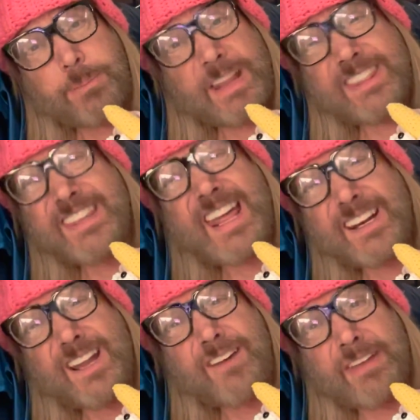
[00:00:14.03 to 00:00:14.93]
That's not
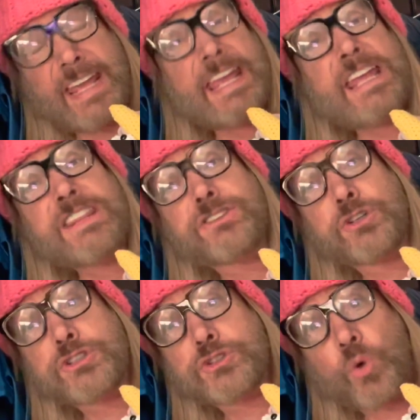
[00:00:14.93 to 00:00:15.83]
enough. He's
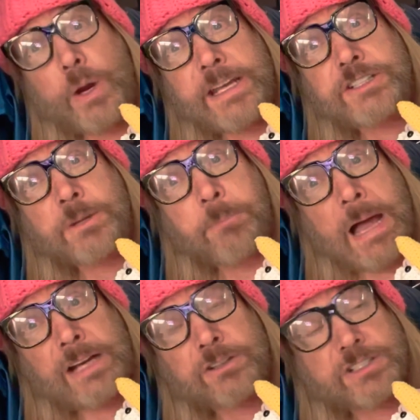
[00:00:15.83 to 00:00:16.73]
destroying
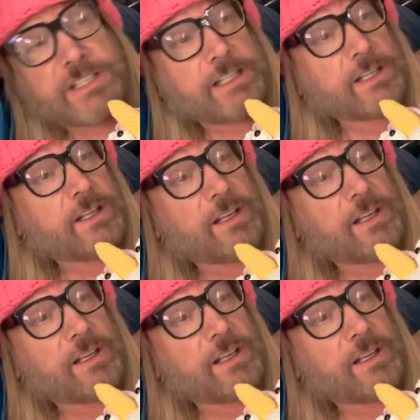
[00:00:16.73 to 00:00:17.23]
democracy.